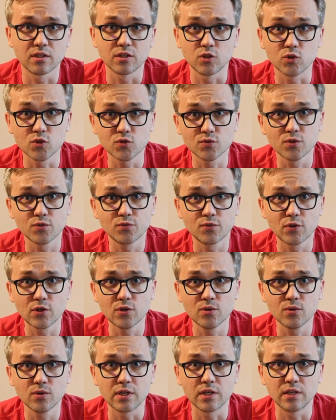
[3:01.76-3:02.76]
useful for
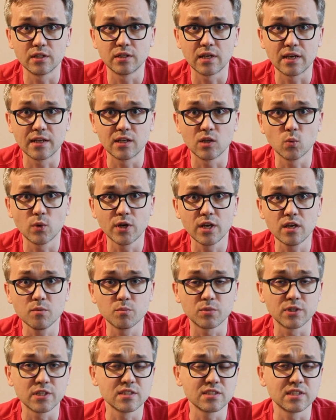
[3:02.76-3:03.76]
you in any way.
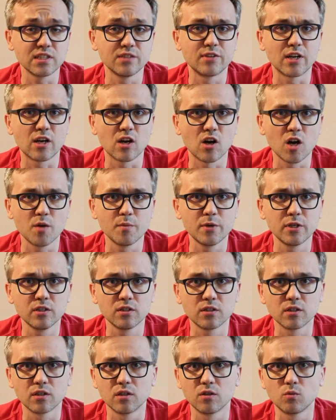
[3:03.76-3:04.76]
Please leave a
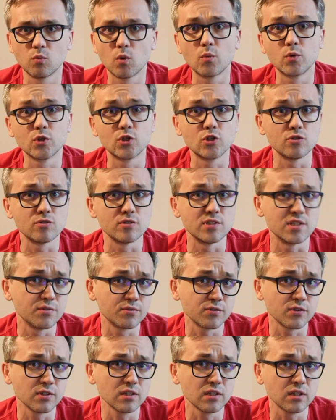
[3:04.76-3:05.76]
comment. What would you do
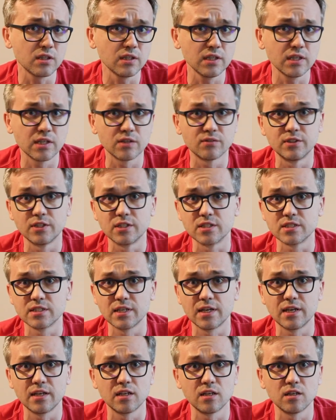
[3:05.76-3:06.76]
differently? If there's
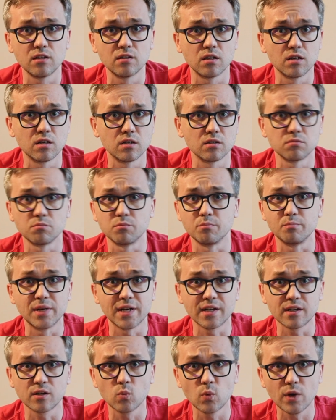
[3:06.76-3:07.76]
any
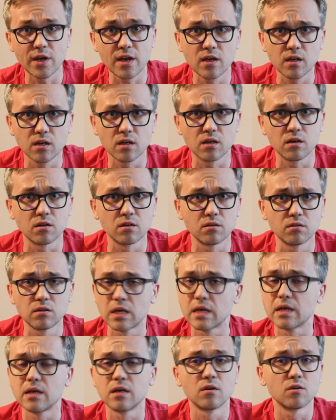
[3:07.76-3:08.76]
better way,
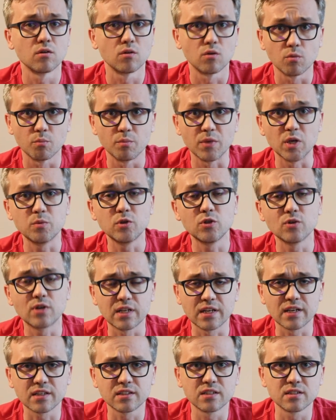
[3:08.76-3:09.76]
maybe you
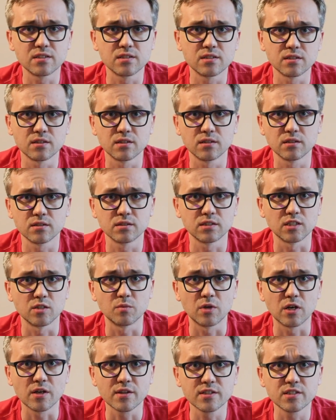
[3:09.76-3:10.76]
connected
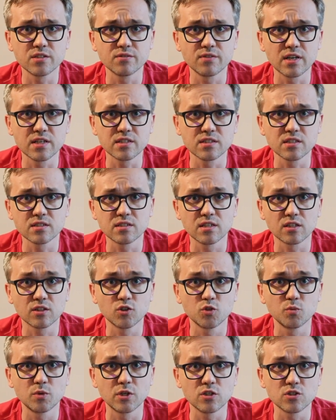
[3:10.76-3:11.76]
some other devices that
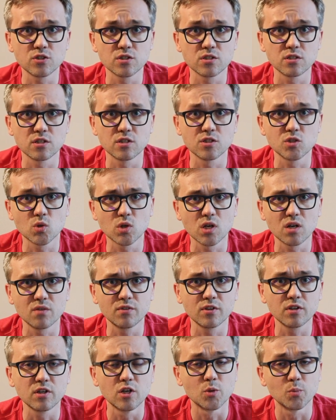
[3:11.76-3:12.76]
could be interesting to
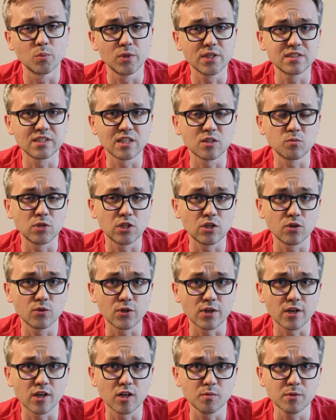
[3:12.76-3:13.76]
cover. Please let me know
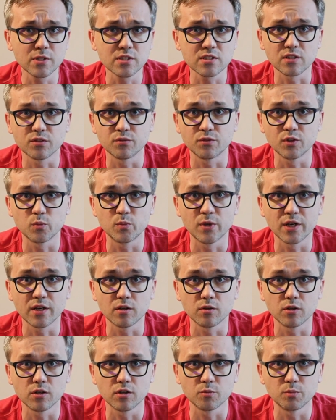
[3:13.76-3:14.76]
your comments and
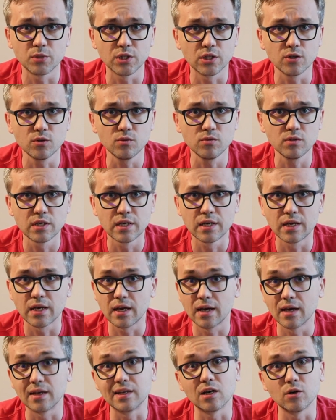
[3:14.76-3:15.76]
feedback below,
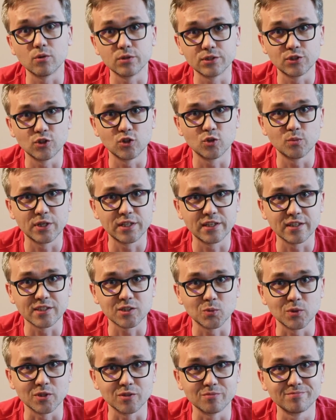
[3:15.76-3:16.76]
and I will see you in my
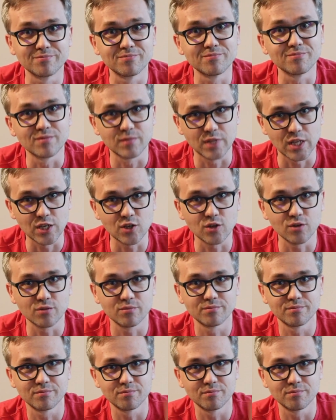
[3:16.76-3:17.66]
next one. Thank you.